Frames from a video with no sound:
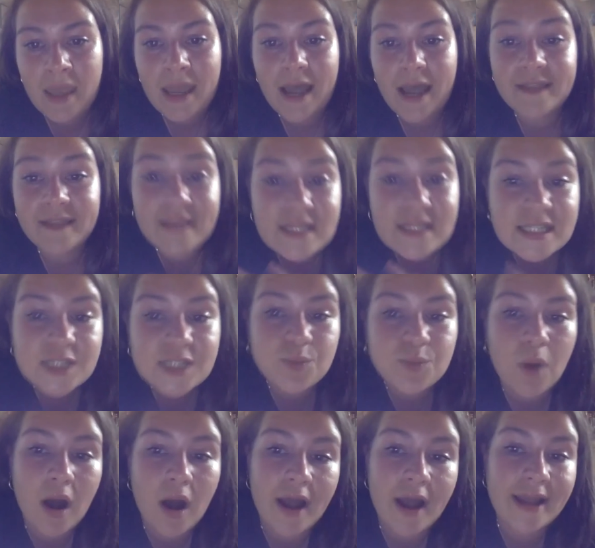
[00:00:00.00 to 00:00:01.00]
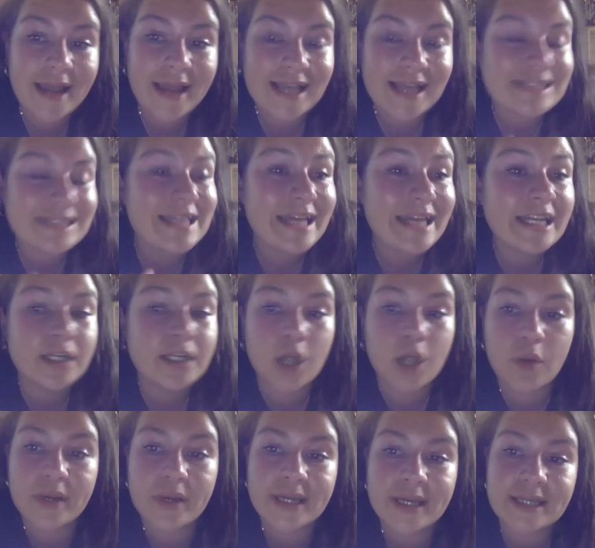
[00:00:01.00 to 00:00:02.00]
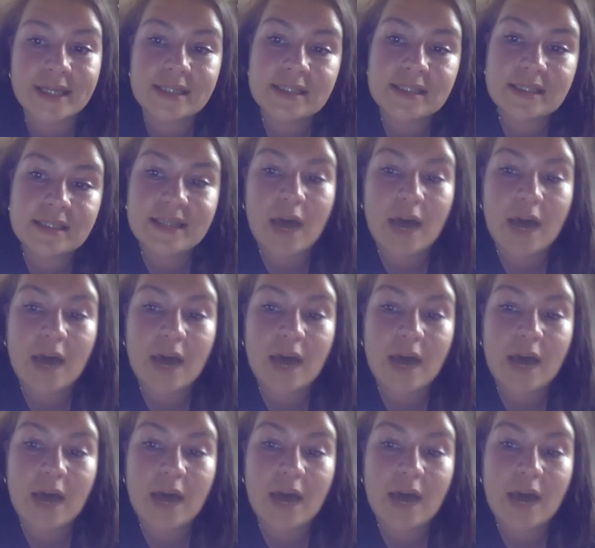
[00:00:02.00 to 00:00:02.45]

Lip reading: And this is why, as Lenin noted,